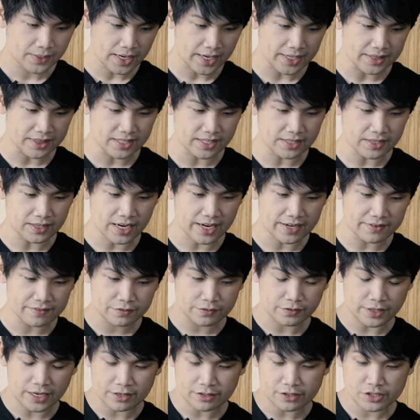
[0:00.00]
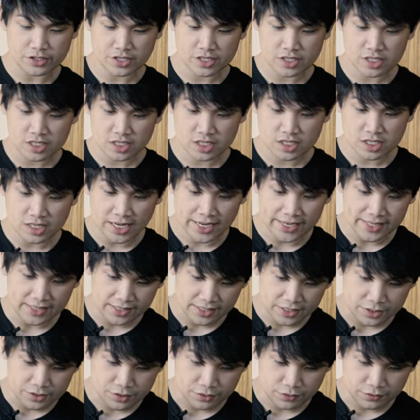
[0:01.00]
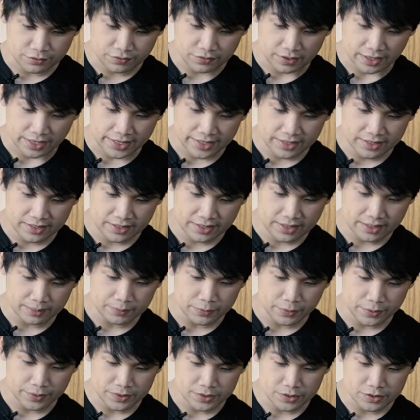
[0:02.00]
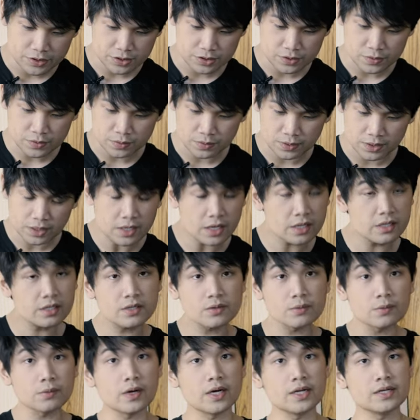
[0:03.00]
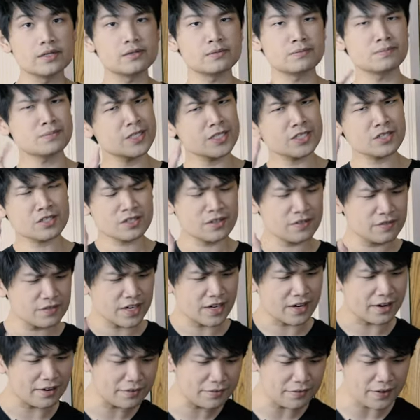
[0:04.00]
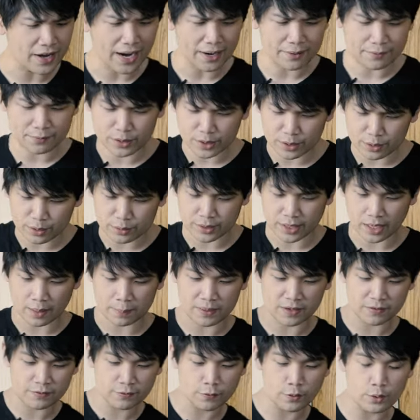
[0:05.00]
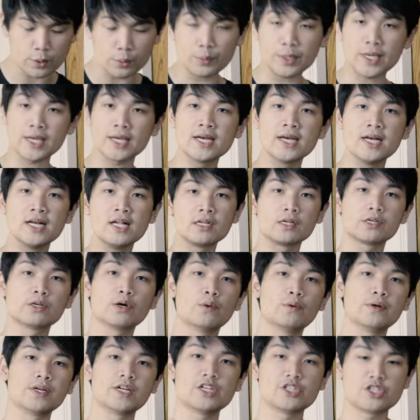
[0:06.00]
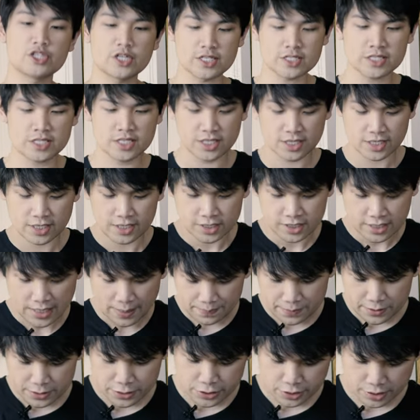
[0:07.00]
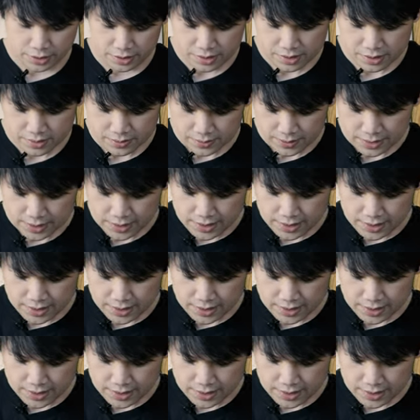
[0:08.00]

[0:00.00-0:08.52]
I think I've ground just slightly too fine, and I'm going to just do another one just to verify real quick before we go and adjust temperatures.